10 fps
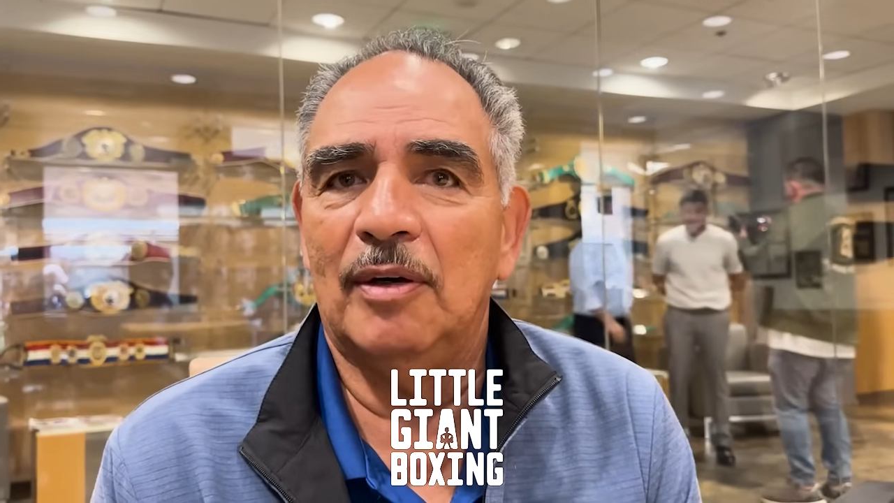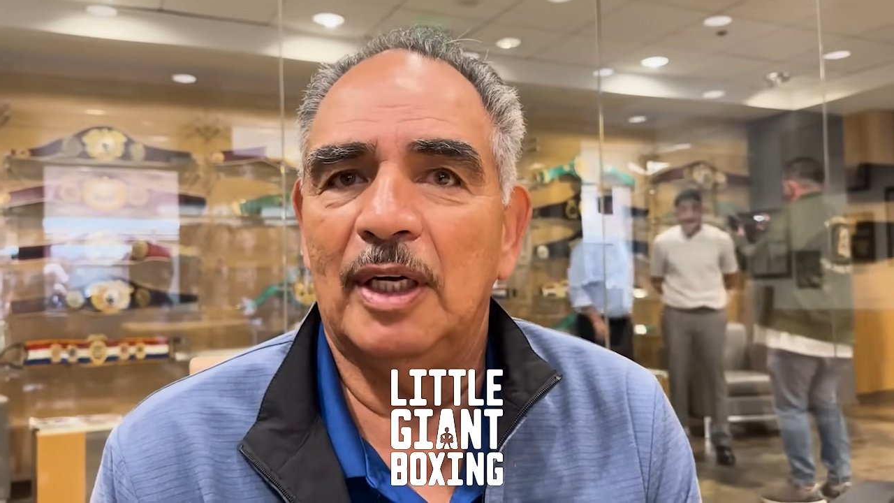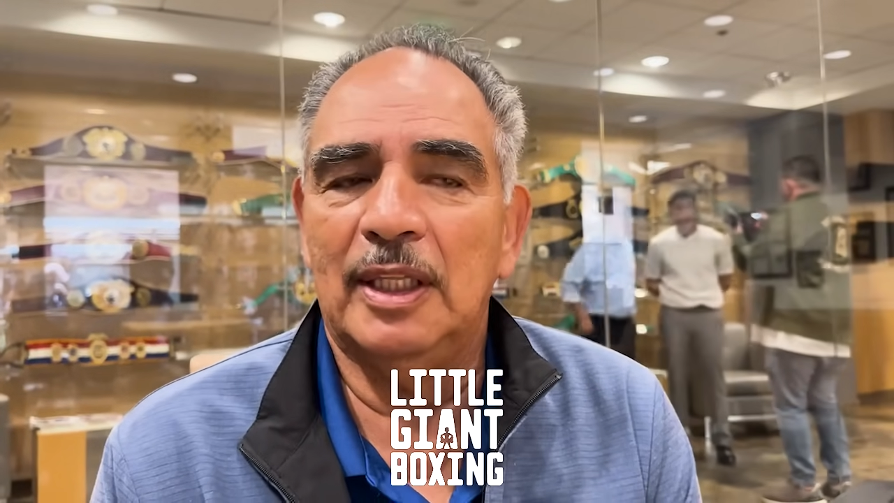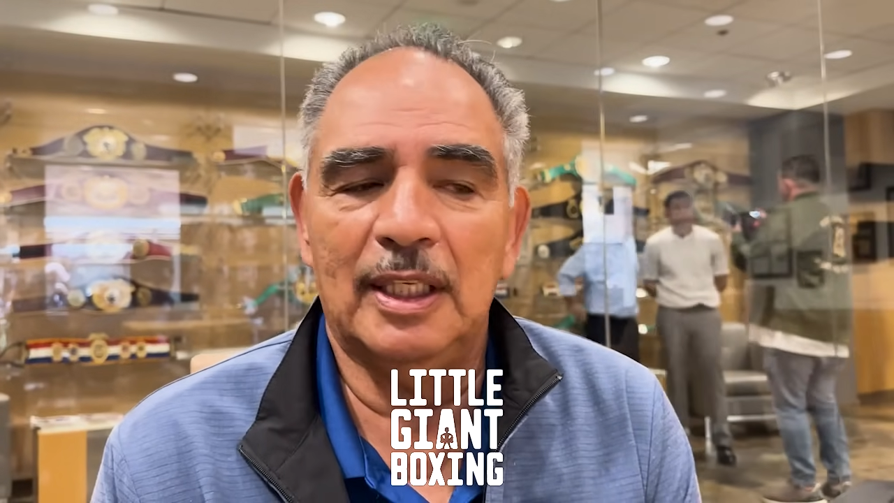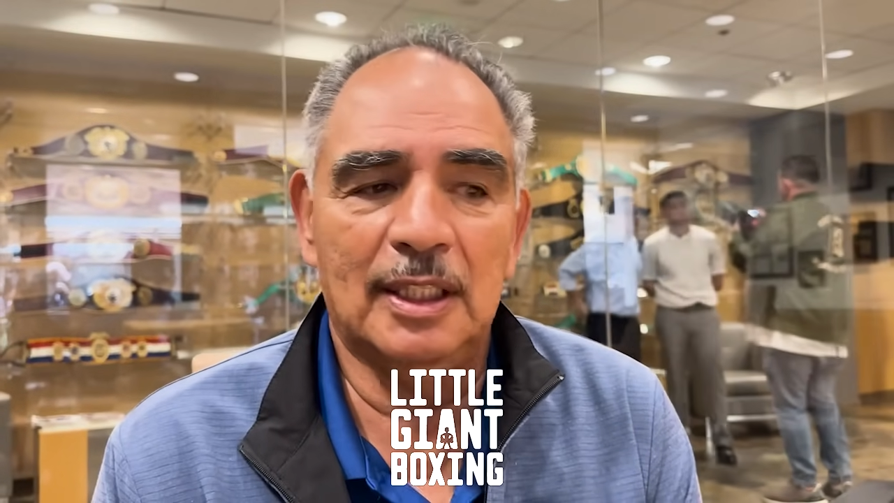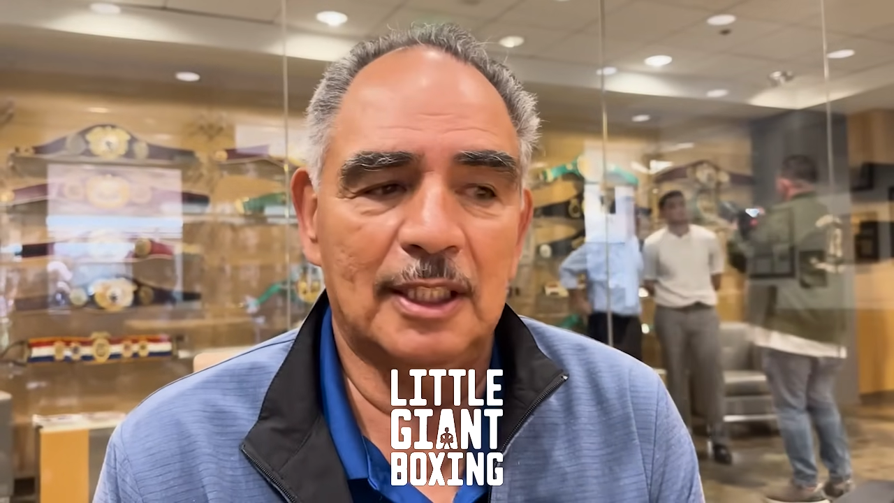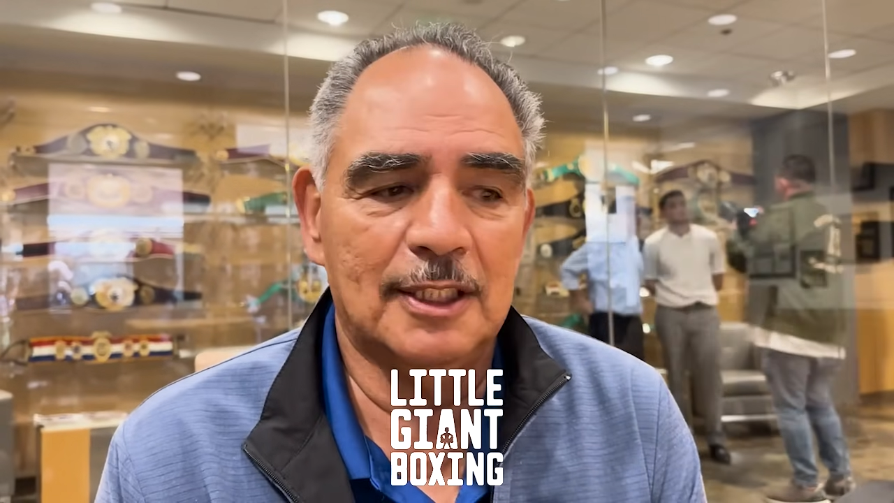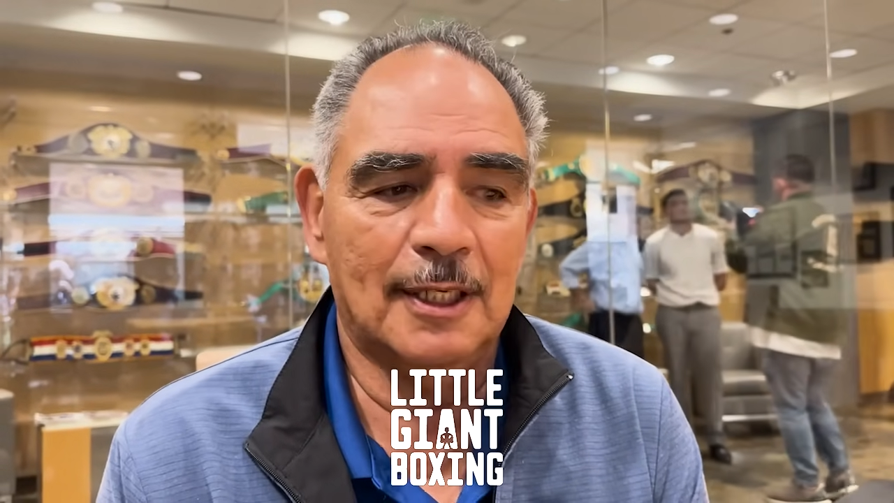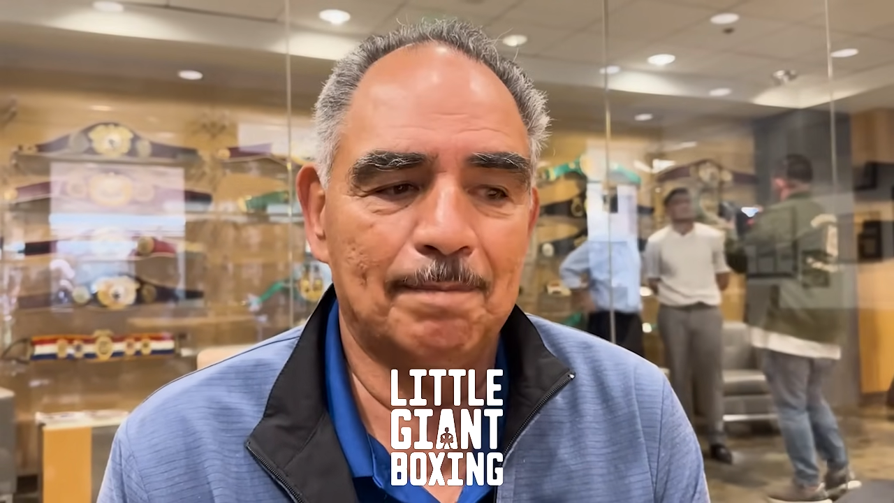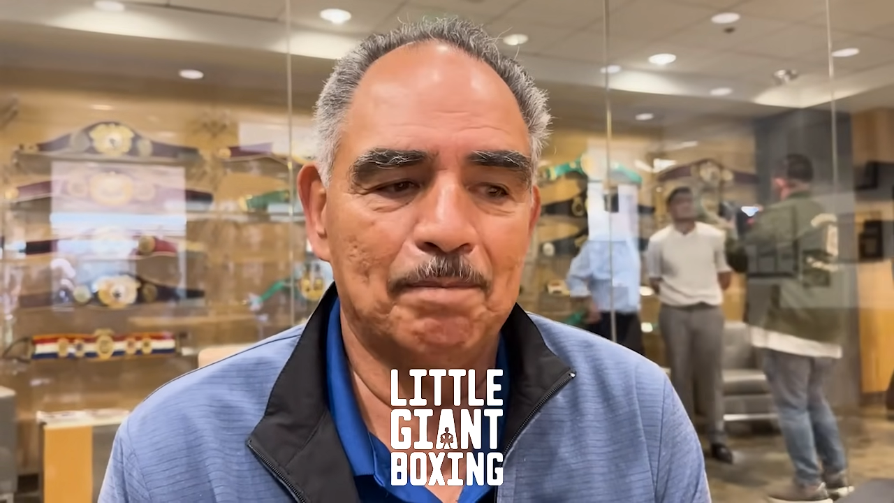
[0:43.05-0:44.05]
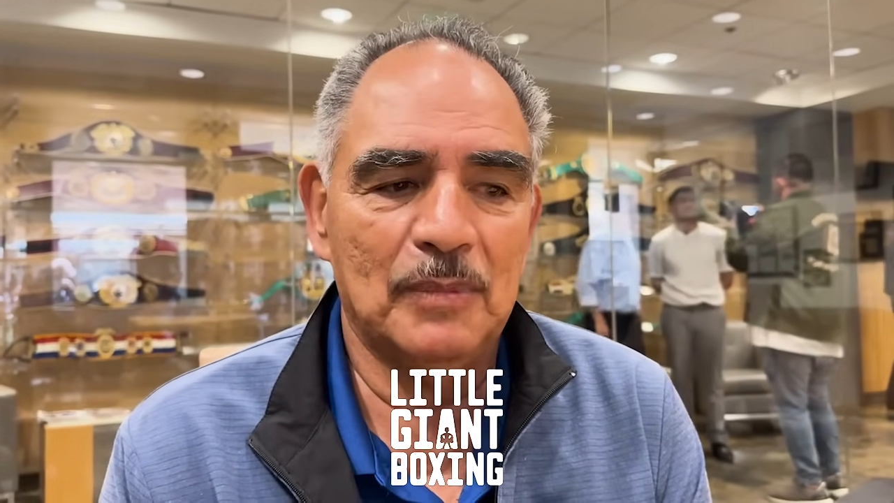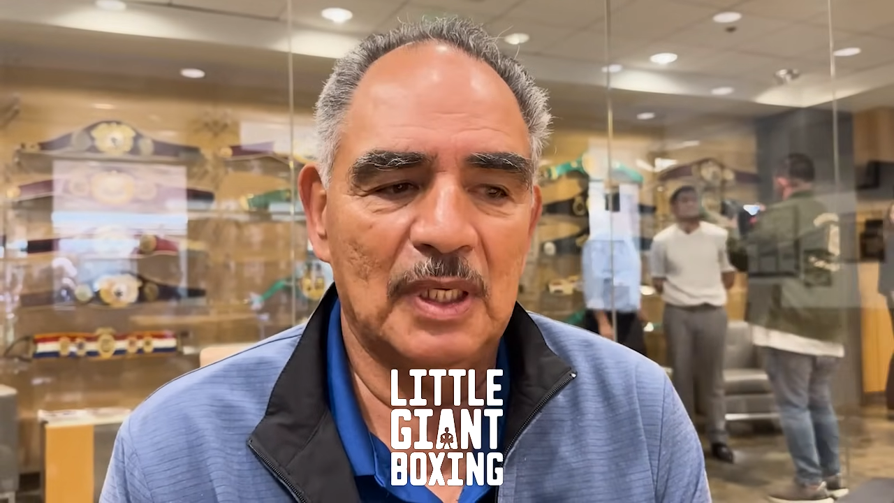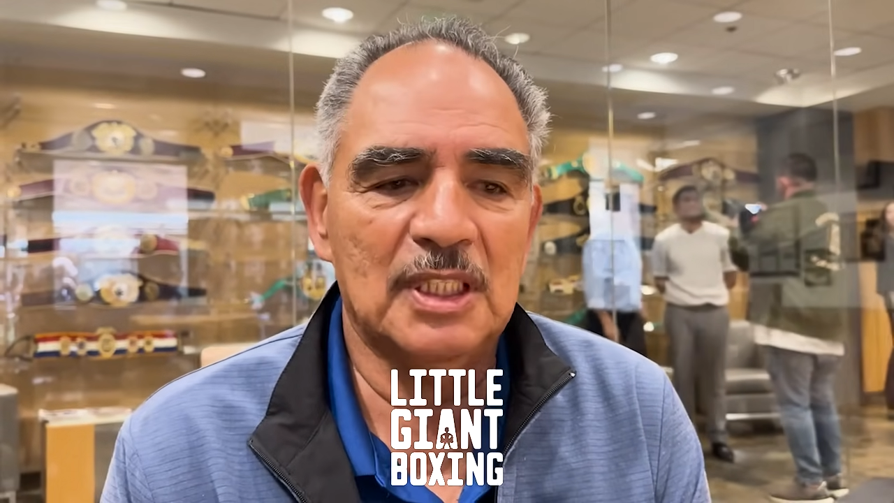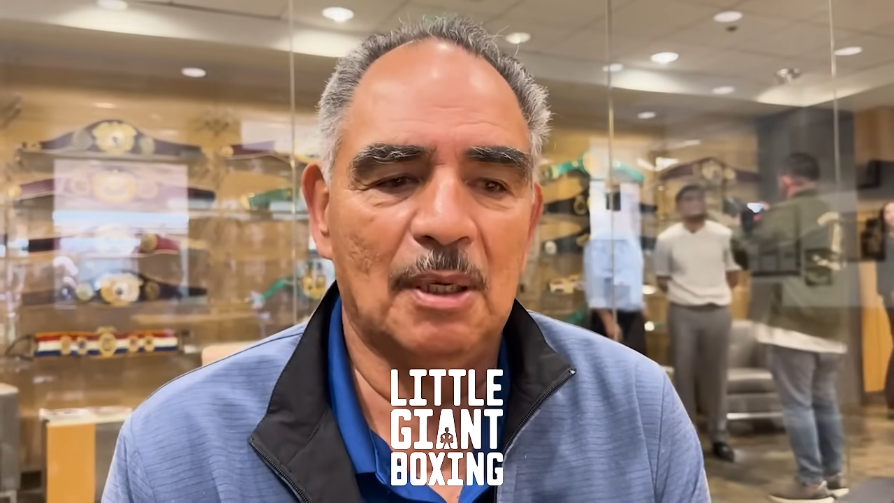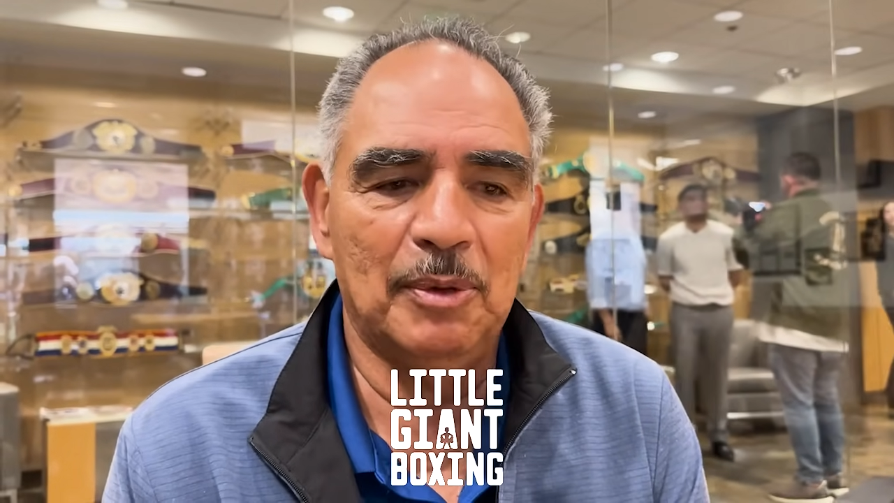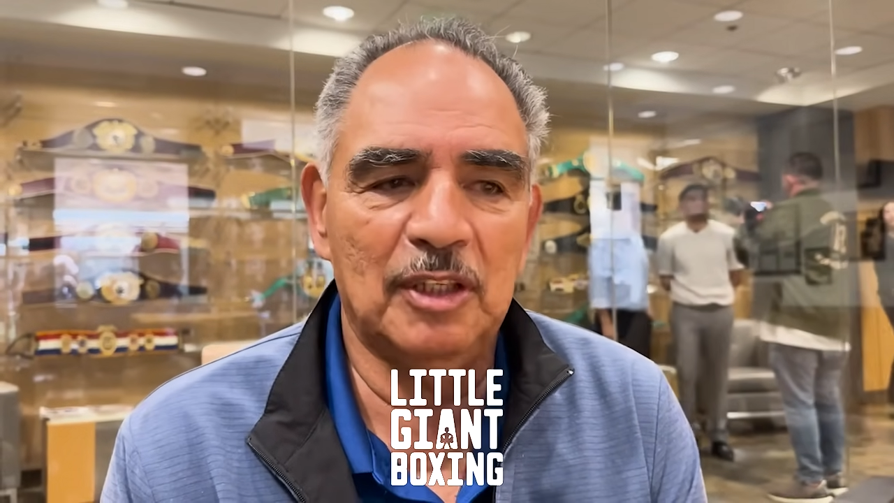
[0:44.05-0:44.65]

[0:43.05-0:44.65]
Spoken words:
I think that it's going to be